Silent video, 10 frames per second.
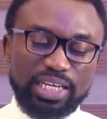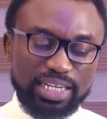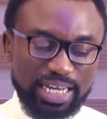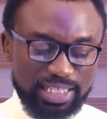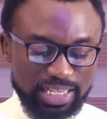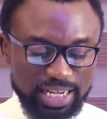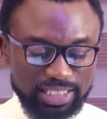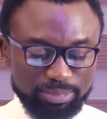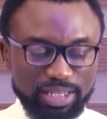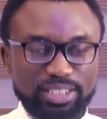In Isaiah
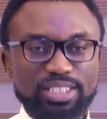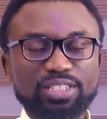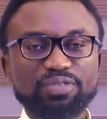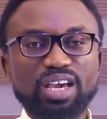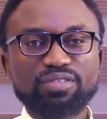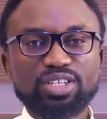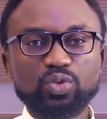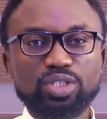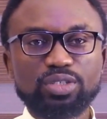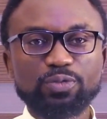chapter 65
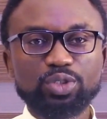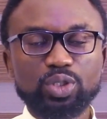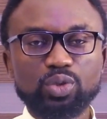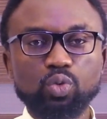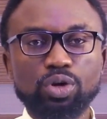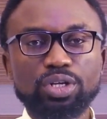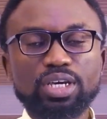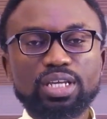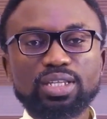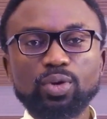verse 21,
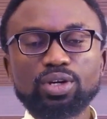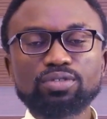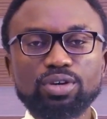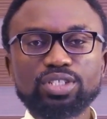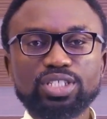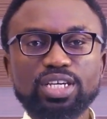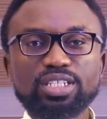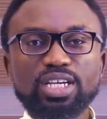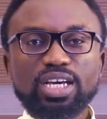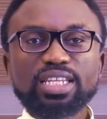the word of God
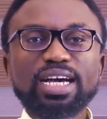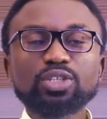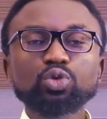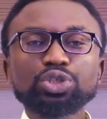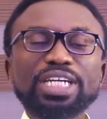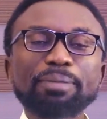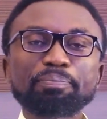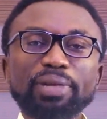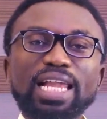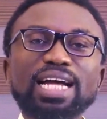says that you shall
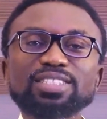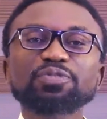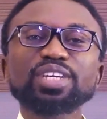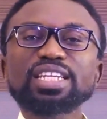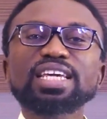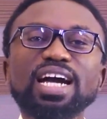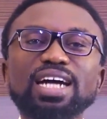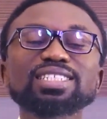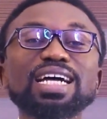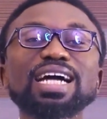plant
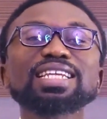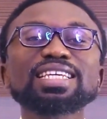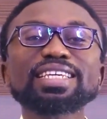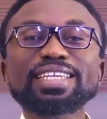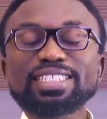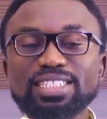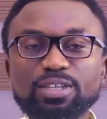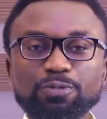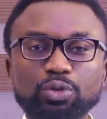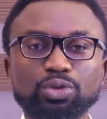vineyards and eat
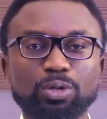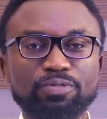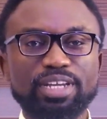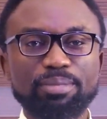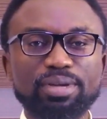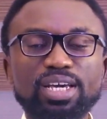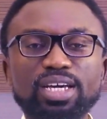the fruit of them.